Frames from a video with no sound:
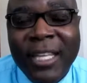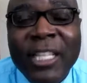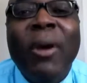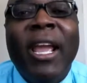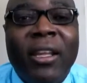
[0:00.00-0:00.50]

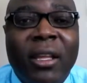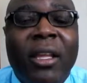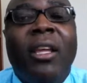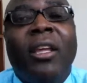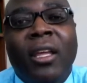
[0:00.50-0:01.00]
That's right.
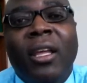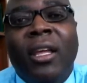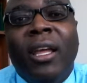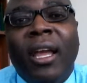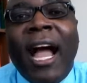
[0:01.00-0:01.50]

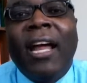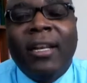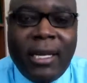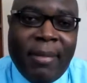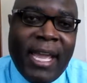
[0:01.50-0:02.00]

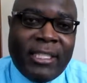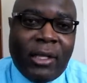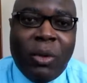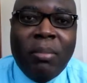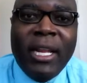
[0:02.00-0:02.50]
Our dumb ass,
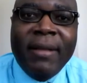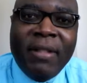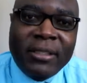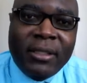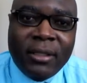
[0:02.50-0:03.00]
if we believe
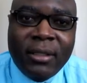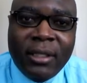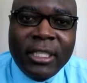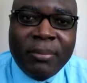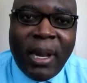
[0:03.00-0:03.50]
this
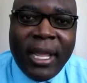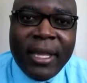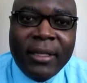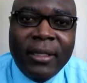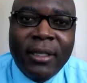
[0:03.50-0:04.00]
plan.